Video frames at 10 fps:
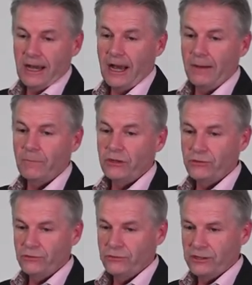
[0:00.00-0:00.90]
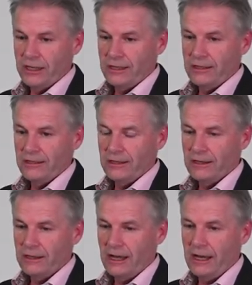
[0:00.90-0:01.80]
um, using
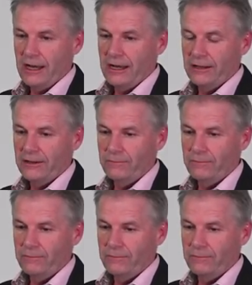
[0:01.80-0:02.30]
uh,